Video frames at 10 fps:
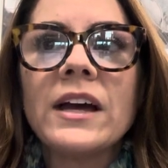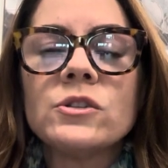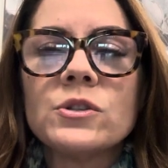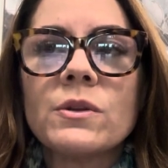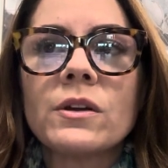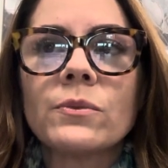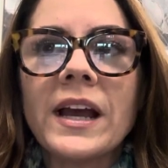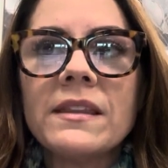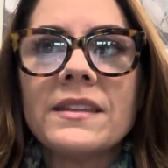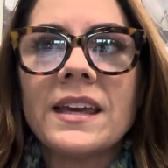and do the
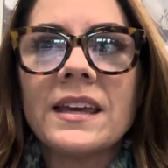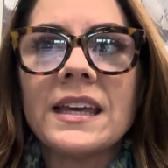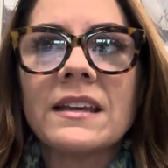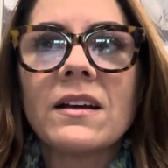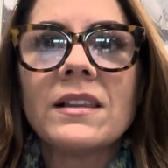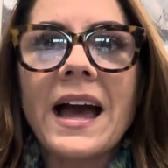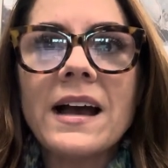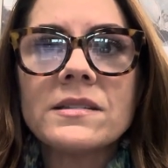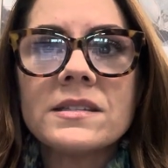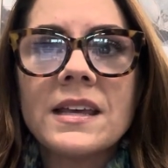right thing in
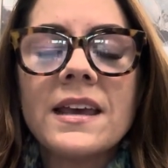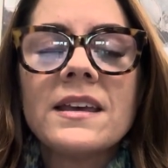class,